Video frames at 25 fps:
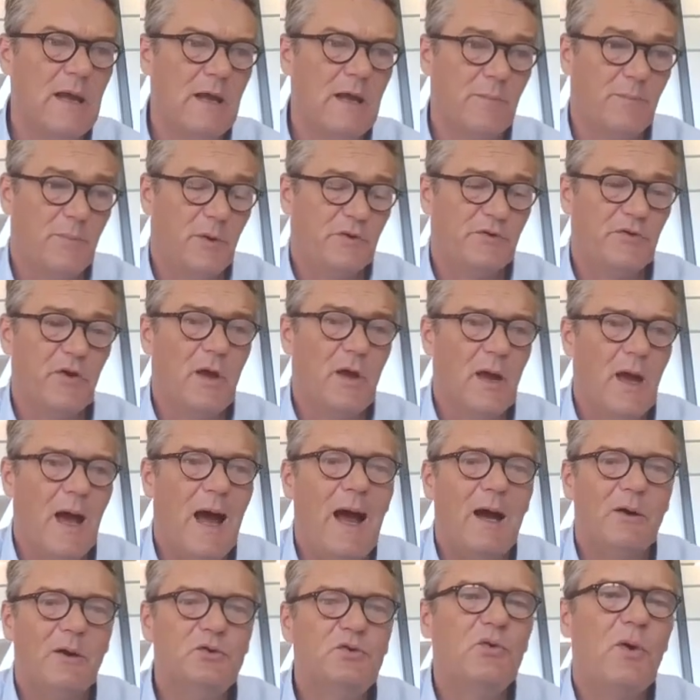But
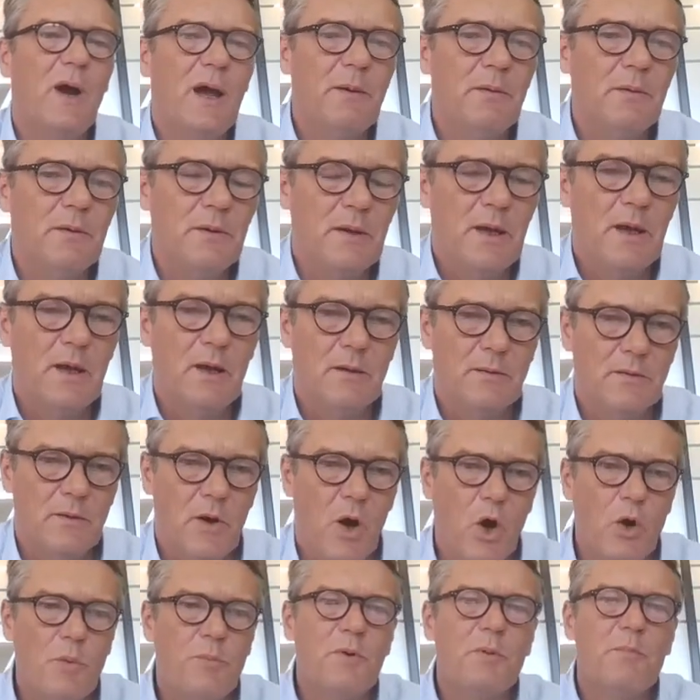how do I
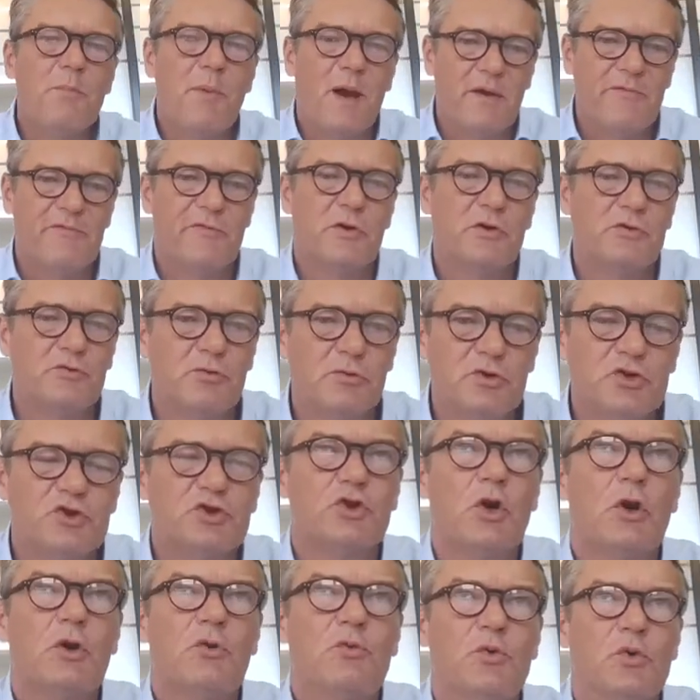open my virtual
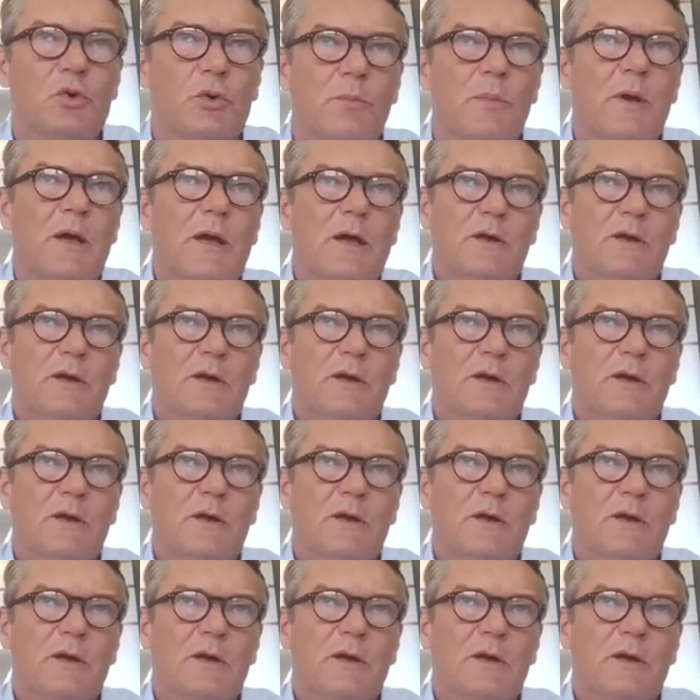showroom?